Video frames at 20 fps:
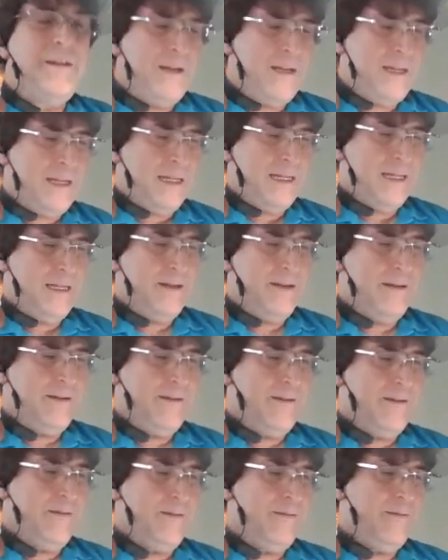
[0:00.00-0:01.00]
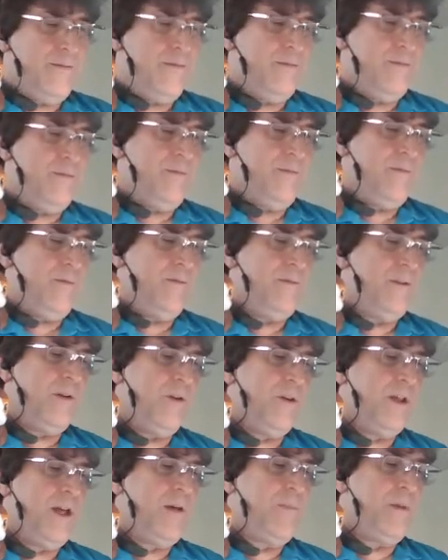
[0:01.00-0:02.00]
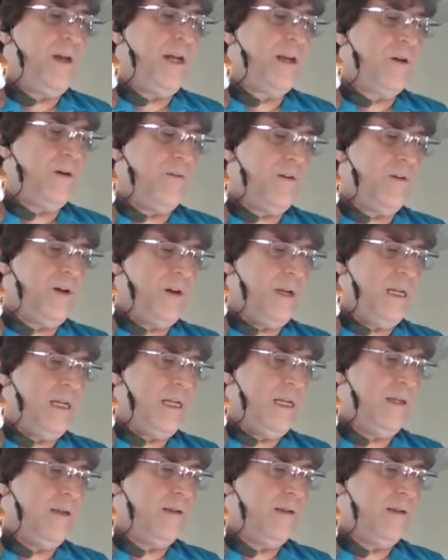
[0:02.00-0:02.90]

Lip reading: And then fold that